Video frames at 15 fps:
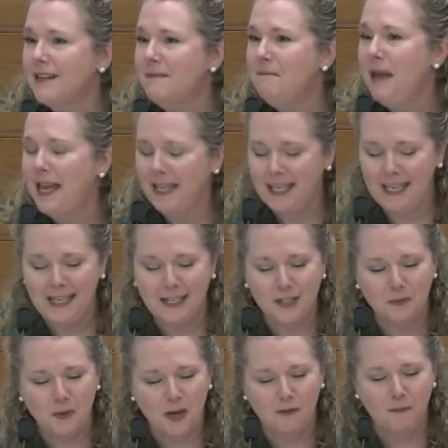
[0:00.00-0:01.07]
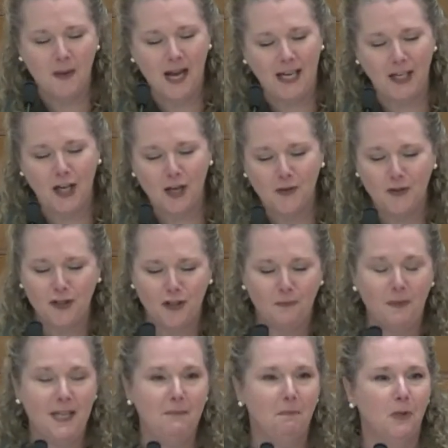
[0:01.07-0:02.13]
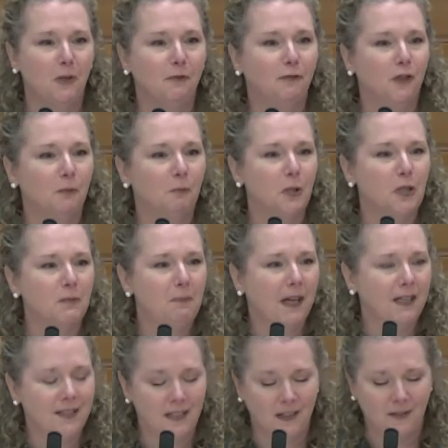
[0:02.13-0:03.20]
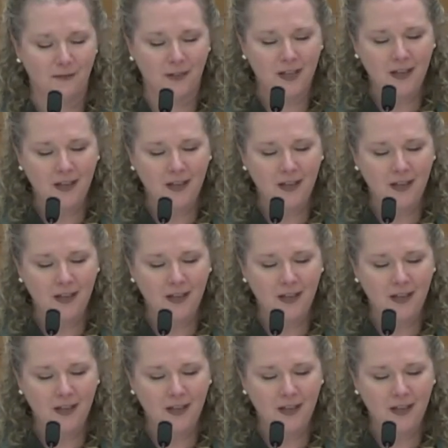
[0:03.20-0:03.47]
Peggy is one of my go-to people for perspective